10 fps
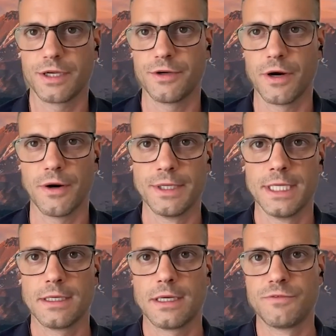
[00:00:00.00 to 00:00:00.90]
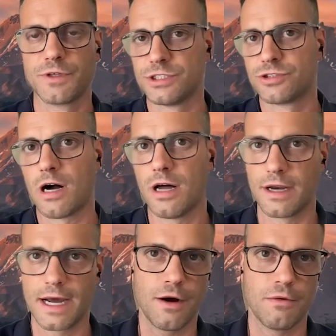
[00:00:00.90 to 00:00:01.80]
You know, if you could draw it
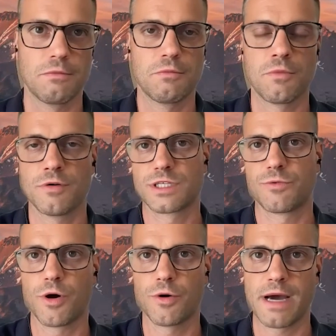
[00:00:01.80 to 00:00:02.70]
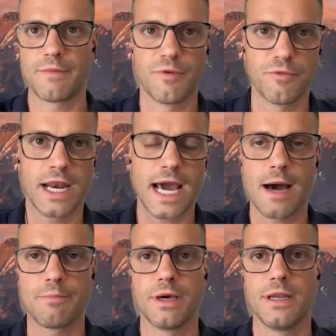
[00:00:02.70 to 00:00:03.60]
out, what was the roadmap of what
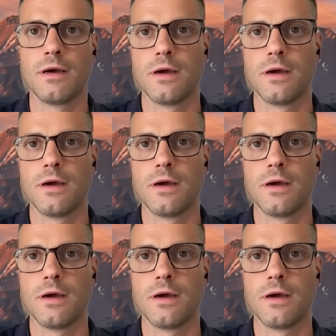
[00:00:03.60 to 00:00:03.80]
happened?